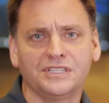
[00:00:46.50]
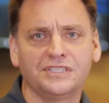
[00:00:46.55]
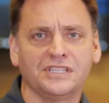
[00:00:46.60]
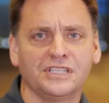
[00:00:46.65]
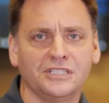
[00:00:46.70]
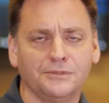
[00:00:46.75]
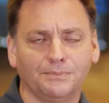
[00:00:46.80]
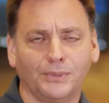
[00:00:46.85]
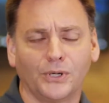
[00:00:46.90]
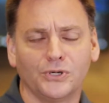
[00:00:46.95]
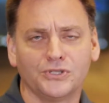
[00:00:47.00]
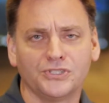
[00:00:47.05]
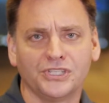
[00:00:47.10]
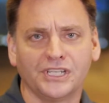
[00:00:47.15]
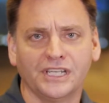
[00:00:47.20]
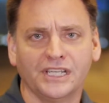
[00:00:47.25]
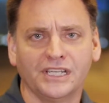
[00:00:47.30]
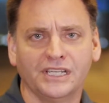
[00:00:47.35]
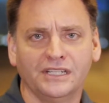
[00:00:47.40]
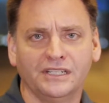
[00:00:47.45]
is this
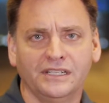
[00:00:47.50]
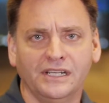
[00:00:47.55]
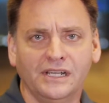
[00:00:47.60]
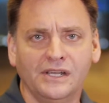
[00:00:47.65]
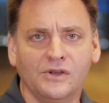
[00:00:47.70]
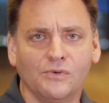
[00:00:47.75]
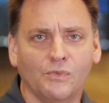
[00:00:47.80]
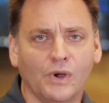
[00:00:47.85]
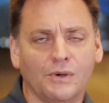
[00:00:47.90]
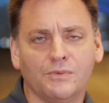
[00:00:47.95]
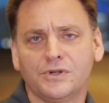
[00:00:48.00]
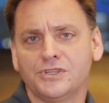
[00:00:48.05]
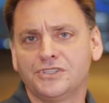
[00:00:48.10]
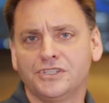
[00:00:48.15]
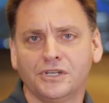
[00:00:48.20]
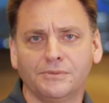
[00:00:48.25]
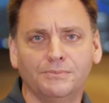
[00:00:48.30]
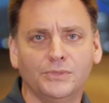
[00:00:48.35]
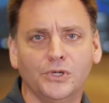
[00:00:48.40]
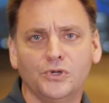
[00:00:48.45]
person? What was
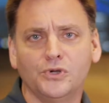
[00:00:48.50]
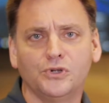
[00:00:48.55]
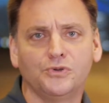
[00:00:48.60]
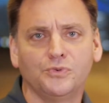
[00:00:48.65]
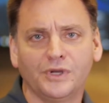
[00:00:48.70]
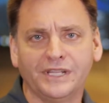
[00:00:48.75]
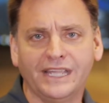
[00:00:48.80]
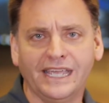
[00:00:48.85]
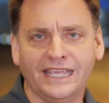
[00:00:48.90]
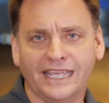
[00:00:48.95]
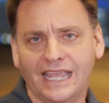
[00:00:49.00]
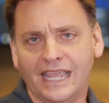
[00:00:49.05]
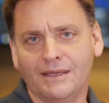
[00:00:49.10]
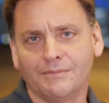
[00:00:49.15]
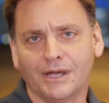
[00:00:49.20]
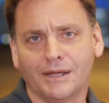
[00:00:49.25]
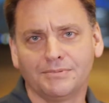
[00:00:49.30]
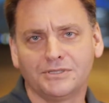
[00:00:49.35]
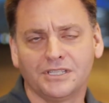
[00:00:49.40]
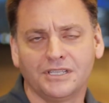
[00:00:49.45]
their mood when they
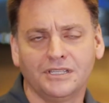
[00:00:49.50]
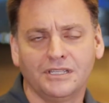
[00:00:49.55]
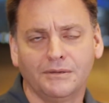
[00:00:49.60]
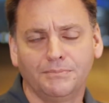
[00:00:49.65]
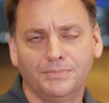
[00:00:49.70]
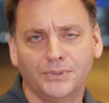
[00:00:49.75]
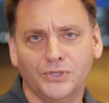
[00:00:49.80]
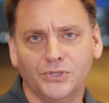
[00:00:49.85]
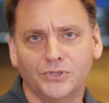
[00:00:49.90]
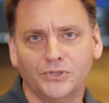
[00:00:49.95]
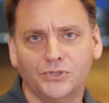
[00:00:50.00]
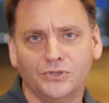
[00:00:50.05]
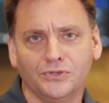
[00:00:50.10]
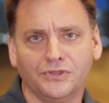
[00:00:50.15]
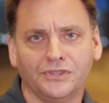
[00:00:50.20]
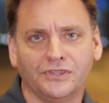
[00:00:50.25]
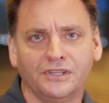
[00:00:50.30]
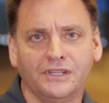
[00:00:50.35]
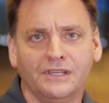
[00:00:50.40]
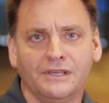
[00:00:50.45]
came up to the
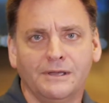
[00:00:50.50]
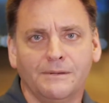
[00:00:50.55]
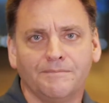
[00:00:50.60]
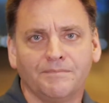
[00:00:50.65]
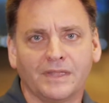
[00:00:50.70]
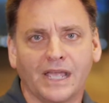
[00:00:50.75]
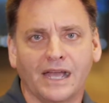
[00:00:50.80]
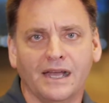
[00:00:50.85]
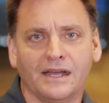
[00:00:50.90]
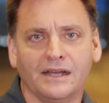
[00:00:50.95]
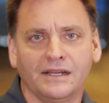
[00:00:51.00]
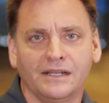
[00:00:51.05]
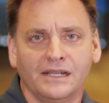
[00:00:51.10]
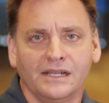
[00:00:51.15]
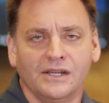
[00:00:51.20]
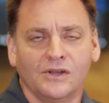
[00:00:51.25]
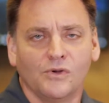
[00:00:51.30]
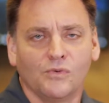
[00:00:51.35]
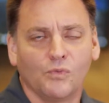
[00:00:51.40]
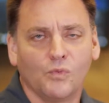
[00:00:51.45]
booth? Uh,
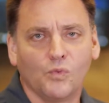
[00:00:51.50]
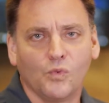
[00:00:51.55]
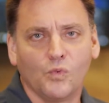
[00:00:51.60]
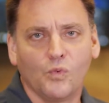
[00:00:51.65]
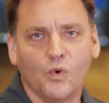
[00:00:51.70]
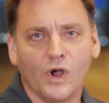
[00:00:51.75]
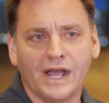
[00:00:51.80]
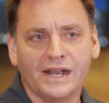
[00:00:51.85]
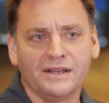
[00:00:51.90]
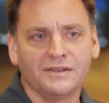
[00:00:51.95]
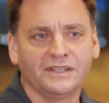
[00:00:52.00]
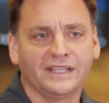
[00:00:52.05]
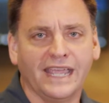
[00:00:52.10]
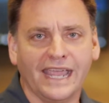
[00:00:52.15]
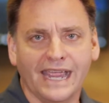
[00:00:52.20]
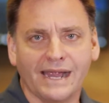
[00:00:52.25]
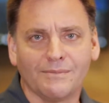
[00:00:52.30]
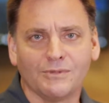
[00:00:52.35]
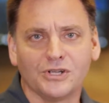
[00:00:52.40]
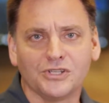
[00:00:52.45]
what
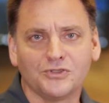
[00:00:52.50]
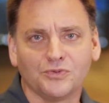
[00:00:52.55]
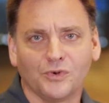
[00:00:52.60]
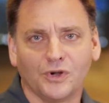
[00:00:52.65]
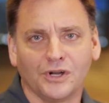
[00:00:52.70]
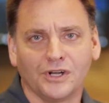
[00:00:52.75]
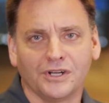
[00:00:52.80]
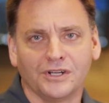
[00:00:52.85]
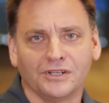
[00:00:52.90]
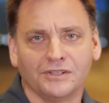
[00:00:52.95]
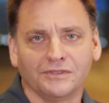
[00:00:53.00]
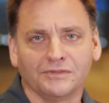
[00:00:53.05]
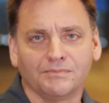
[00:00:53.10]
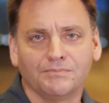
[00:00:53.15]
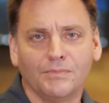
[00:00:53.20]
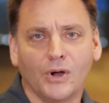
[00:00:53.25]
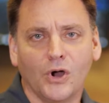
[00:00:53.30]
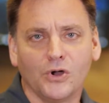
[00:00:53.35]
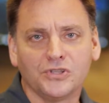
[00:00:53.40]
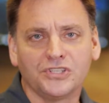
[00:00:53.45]
cameras were
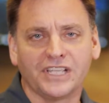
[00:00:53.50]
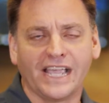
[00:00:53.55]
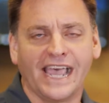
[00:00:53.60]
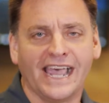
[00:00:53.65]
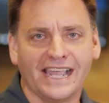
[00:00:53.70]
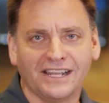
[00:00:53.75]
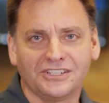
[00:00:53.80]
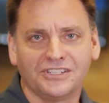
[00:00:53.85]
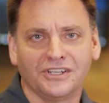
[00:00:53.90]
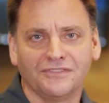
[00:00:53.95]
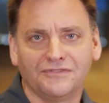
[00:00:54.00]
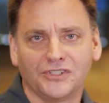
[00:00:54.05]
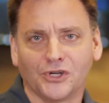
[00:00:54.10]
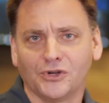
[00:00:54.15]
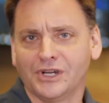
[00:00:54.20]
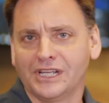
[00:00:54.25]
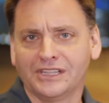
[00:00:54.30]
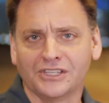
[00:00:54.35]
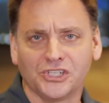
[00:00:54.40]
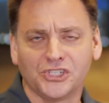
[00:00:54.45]
most active
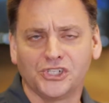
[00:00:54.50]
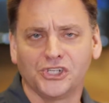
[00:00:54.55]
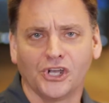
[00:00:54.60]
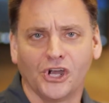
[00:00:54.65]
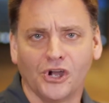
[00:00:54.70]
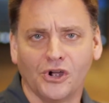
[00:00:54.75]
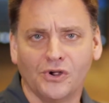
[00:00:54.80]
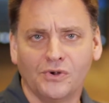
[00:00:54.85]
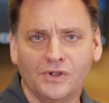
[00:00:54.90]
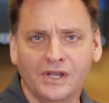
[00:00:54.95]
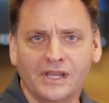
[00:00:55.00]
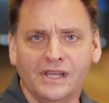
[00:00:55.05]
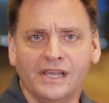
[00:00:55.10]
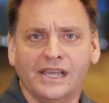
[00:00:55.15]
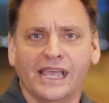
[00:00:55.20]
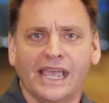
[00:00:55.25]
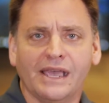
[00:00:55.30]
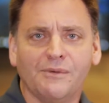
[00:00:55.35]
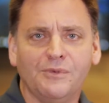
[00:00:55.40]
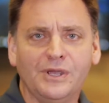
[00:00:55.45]
during the show?
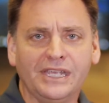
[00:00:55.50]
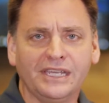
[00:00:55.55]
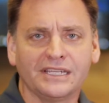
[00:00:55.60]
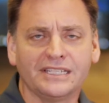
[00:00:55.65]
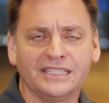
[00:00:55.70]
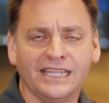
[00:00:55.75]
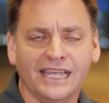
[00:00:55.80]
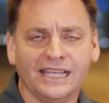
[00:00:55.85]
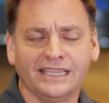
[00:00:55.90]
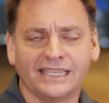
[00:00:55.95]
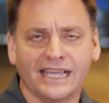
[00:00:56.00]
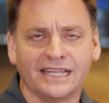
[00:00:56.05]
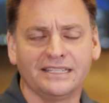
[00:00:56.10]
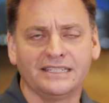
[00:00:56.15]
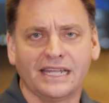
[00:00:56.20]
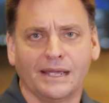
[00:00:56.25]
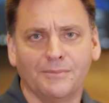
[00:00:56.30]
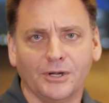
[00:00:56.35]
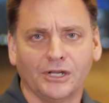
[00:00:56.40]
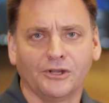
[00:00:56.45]
And we can take that
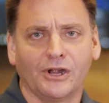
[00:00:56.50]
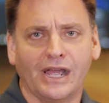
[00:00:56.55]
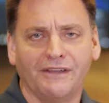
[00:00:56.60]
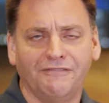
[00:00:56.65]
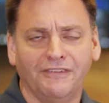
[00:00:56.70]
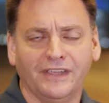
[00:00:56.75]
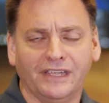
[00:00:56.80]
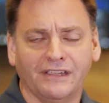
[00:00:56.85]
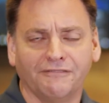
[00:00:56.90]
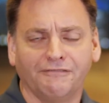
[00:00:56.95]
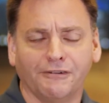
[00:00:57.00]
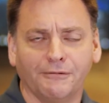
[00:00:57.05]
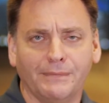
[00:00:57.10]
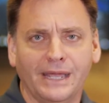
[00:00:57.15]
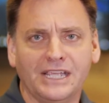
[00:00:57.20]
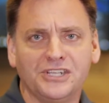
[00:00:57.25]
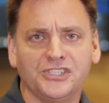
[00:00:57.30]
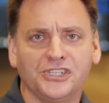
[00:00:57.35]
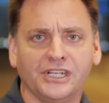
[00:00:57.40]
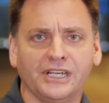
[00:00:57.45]
demographic
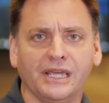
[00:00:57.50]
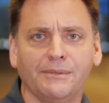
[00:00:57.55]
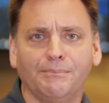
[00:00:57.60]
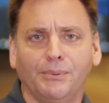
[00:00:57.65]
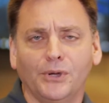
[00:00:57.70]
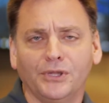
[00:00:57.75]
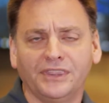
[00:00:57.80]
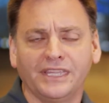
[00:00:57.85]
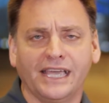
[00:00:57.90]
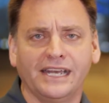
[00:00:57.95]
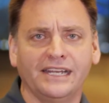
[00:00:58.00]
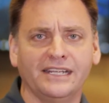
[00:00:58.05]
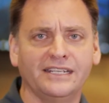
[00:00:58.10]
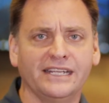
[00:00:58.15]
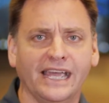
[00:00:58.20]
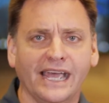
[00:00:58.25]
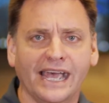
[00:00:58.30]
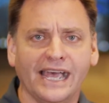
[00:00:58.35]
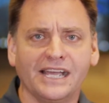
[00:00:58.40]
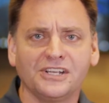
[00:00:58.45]
information and put that
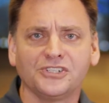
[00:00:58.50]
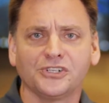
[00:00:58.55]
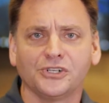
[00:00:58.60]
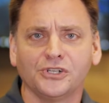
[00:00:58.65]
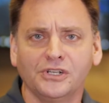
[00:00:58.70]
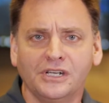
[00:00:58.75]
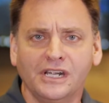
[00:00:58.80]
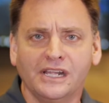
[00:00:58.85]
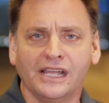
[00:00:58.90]
into Azure